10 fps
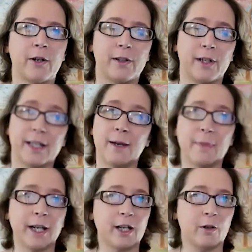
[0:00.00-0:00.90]
Like they
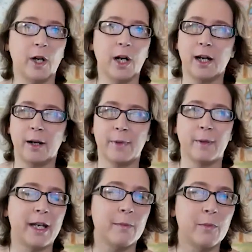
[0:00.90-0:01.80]
might go, I'm going to
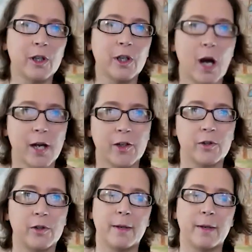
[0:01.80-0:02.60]
make it more logical.